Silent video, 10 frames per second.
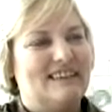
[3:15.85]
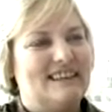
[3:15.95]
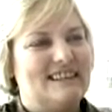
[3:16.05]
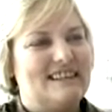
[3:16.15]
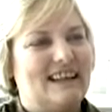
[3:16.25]

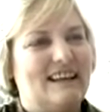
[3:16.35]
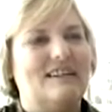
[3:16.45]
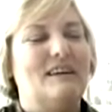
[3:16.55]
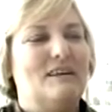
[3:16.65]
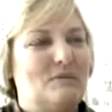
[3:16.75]
and said,
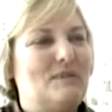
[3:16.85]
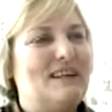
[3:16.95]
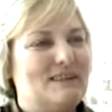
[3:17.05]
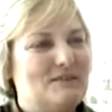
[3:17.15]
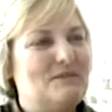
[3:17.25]
we
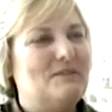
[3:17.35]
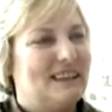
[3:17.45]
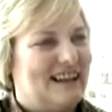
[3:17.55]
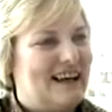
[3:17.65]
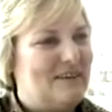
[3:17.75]
can do
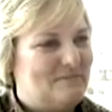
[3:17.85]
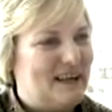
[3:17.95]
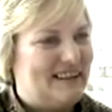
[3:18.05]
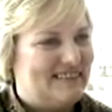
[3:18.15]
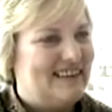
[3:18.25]
a lot
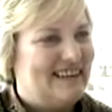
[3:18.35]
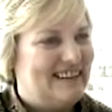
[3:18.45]
better than